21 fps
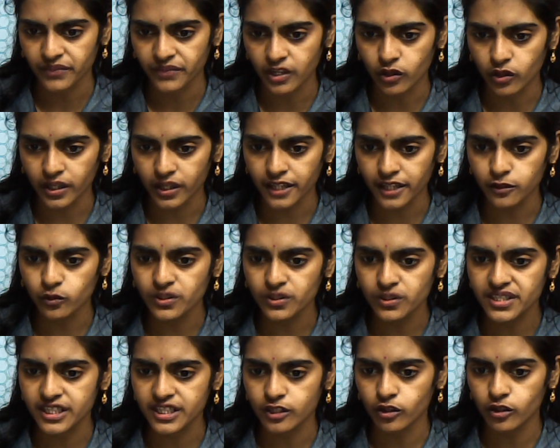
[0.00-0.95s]
Okay.
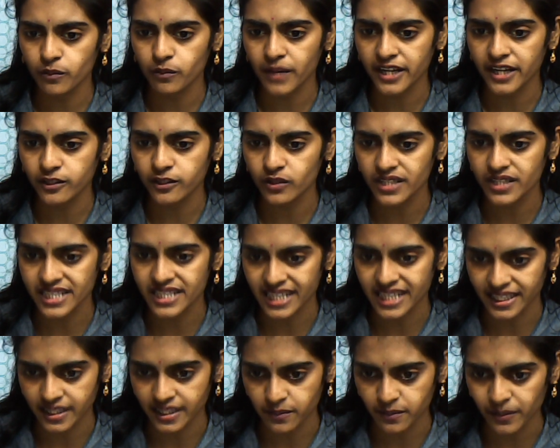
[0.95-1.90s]
Root 0 by 2 is
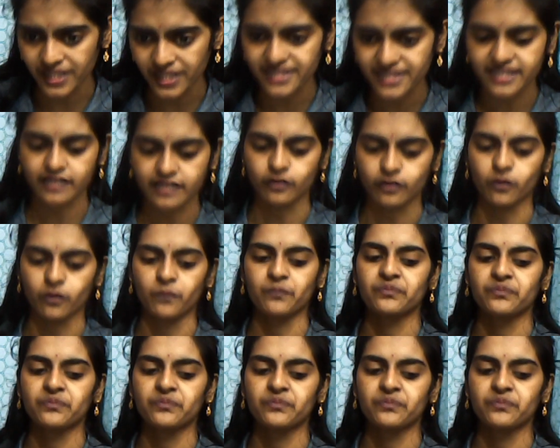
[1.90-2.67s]
nothing but 0.